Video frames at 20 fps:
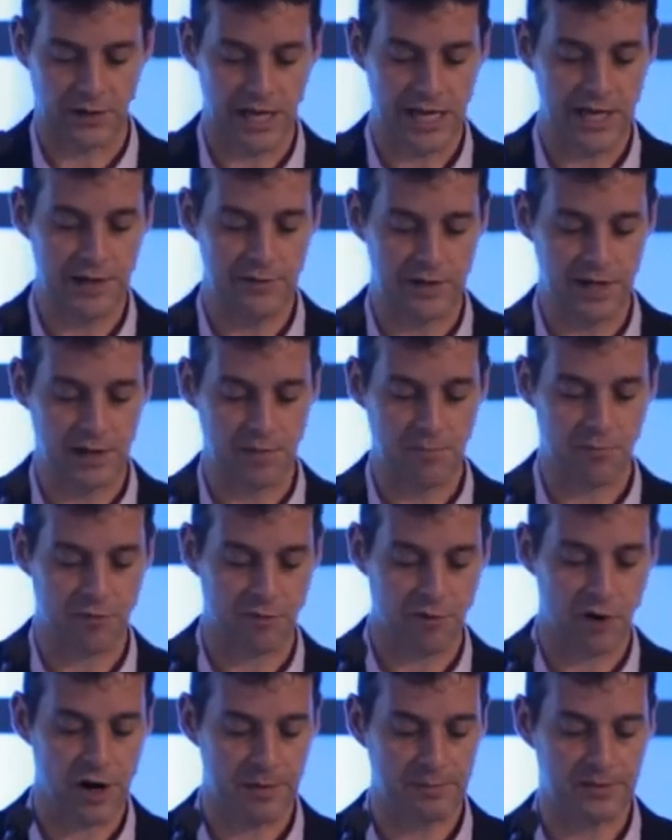evening
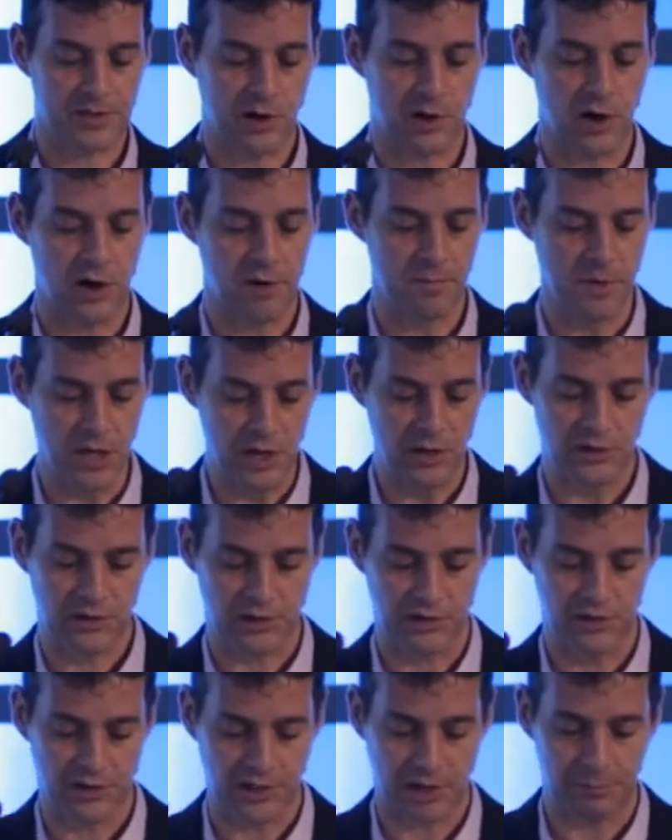prime time news
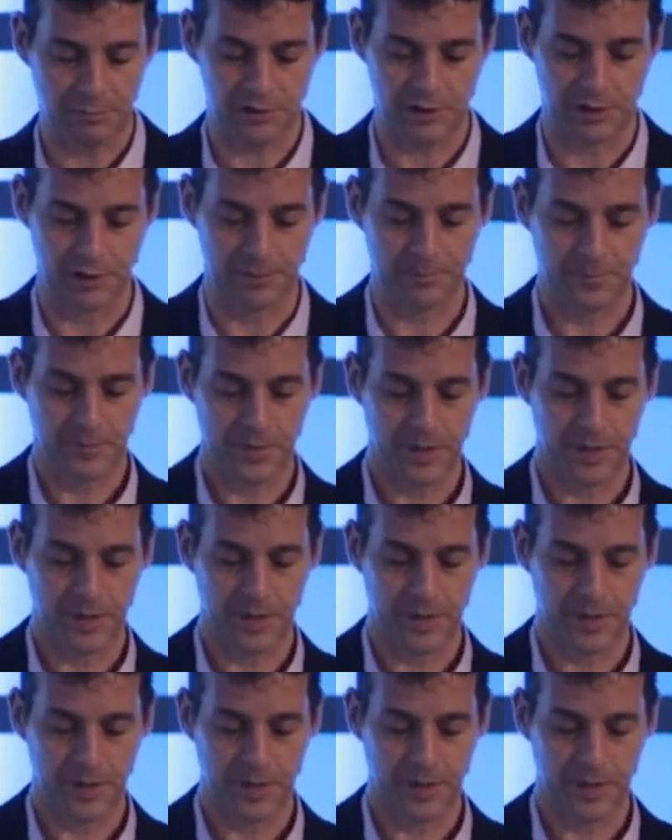consumption.